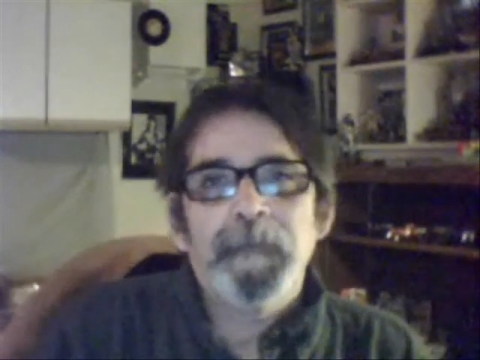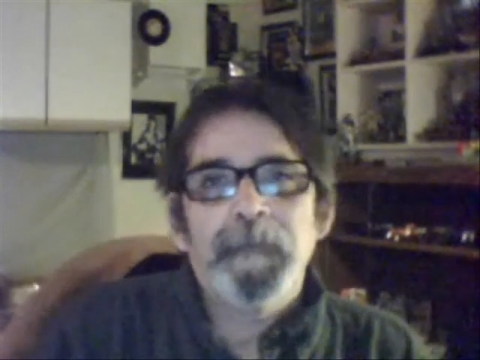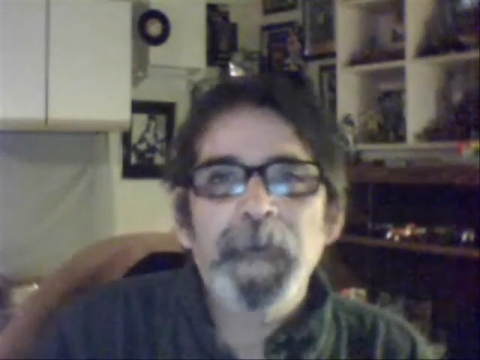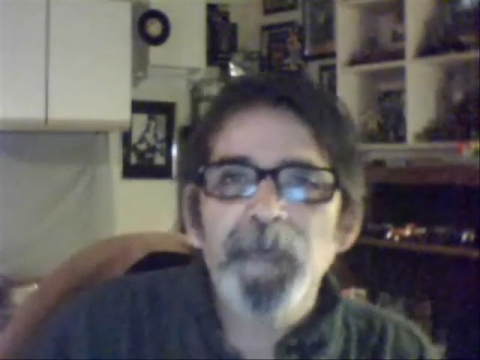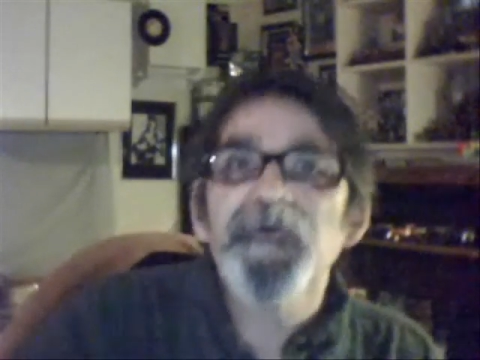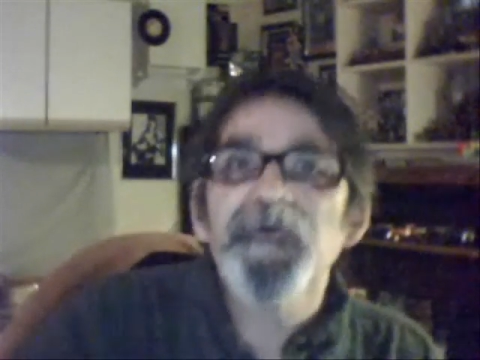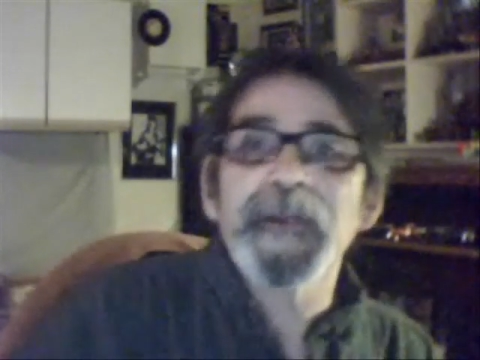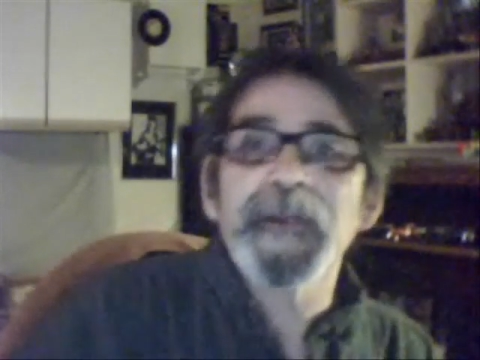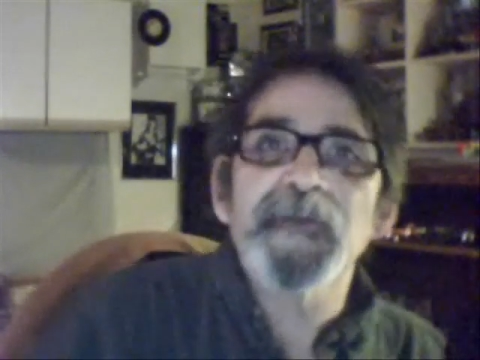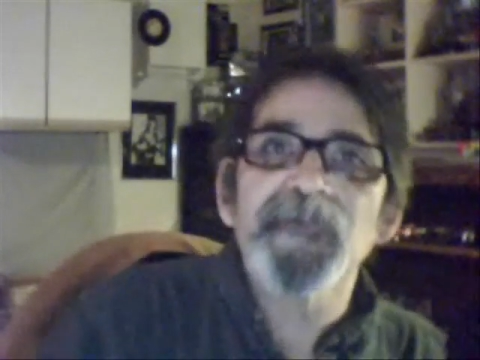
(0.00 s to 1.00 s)
But we're
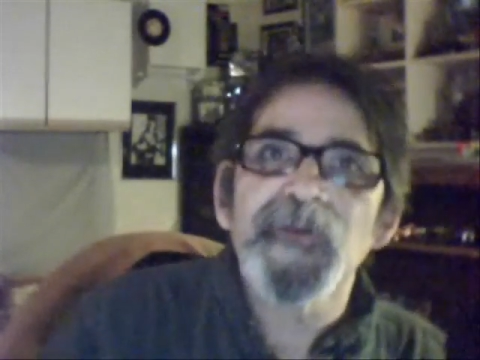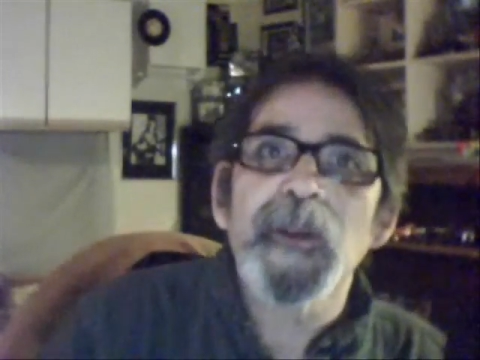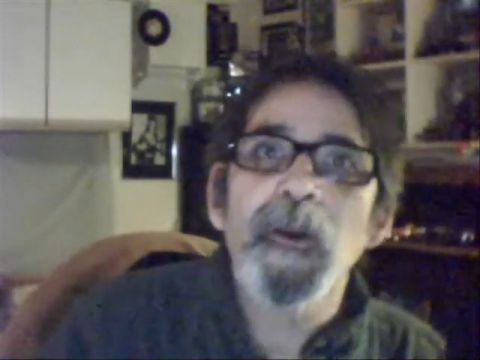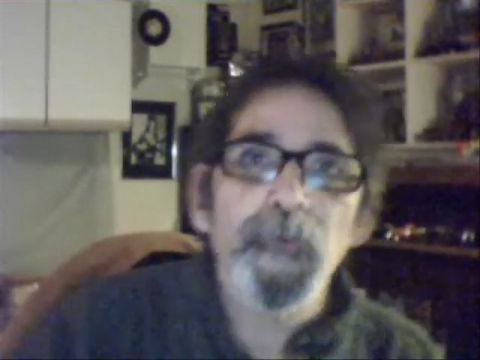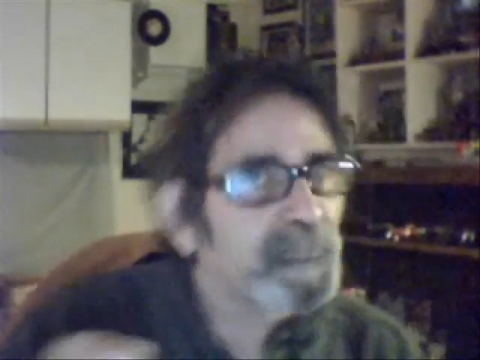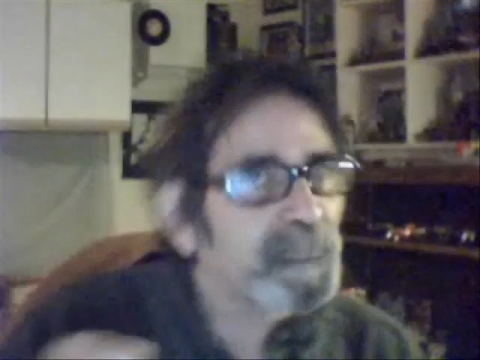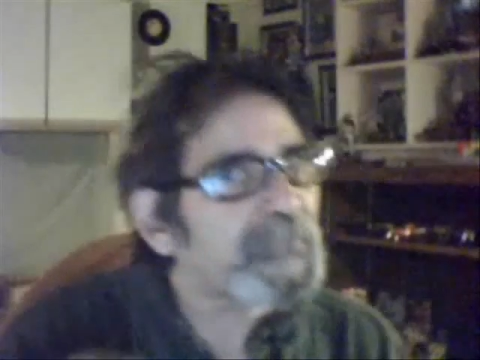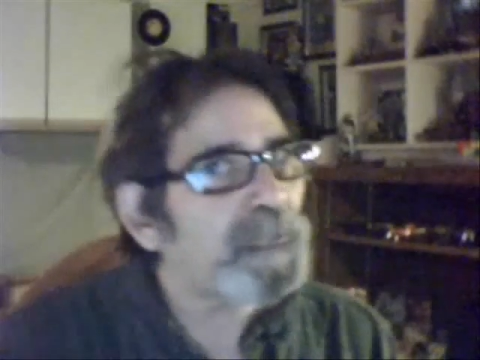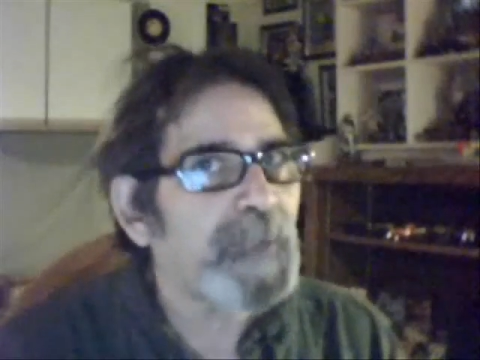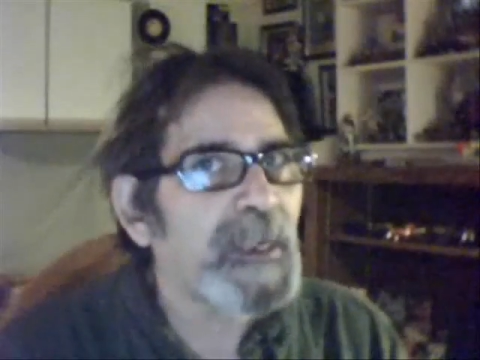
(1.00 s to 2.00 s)
fighting against terrorism.
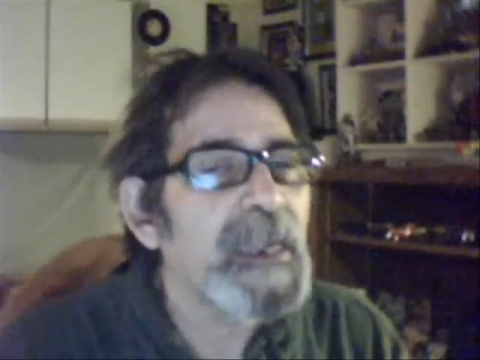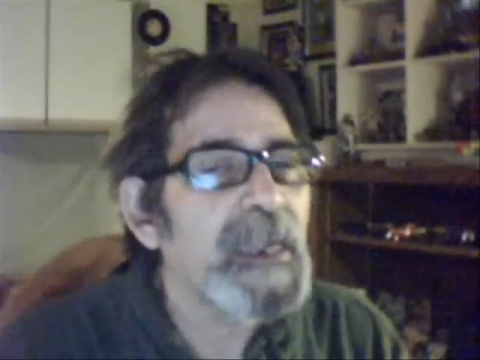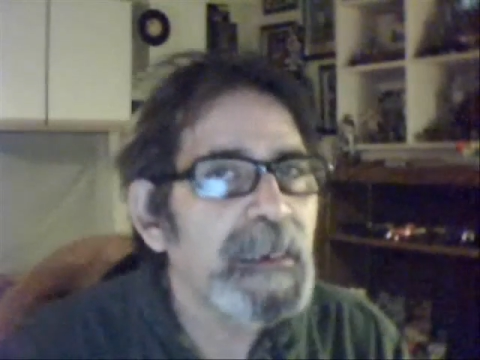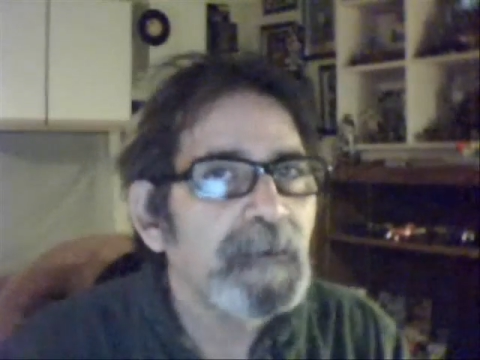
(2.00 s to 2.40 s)
It's okay.